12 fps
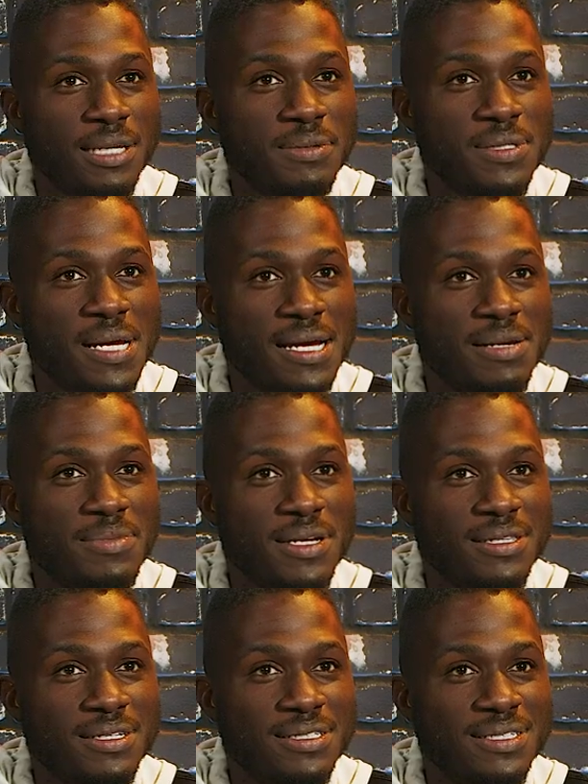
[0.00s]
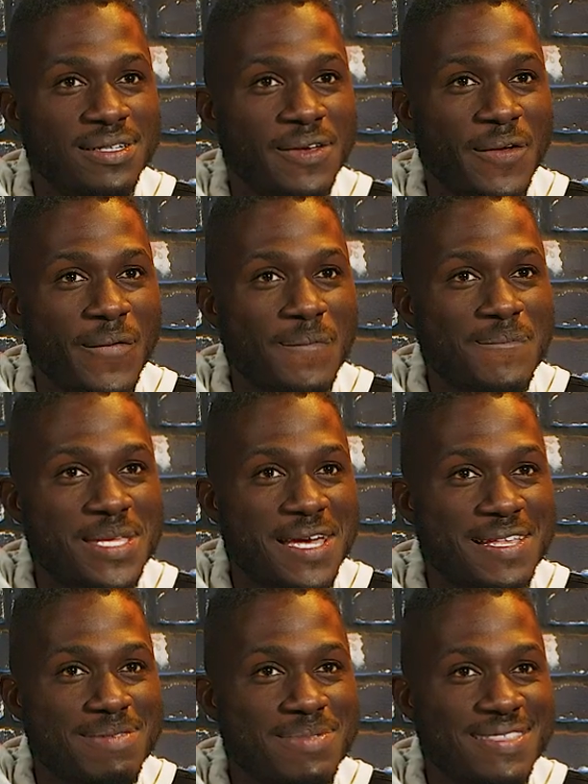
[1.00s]
me think. Yeah.
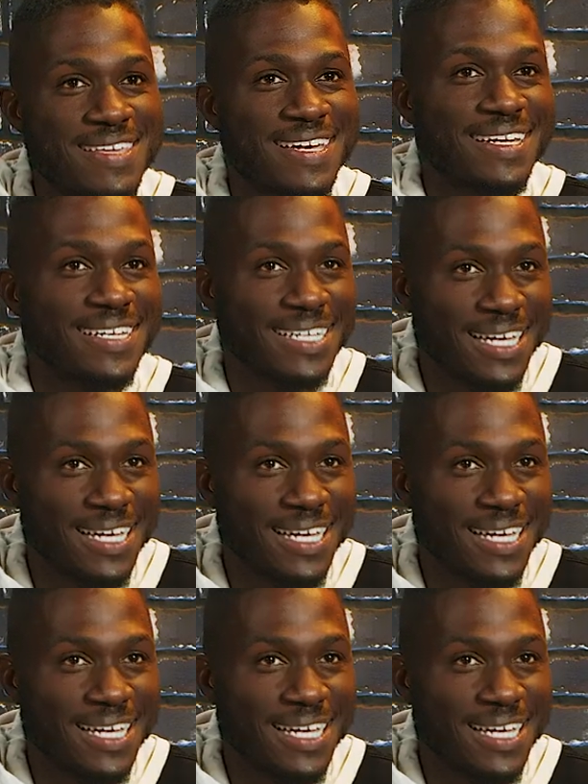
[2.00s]
Let me think.